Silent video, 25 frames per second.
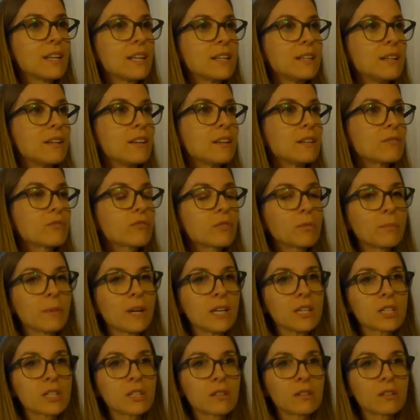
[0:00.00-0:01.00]
any
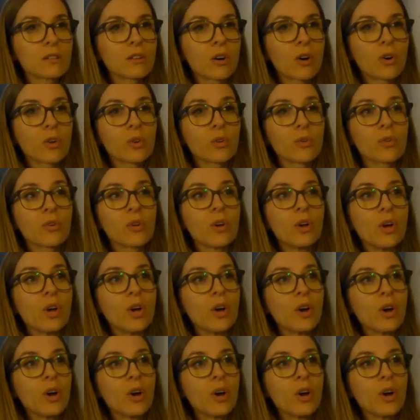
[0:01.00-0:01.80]
information on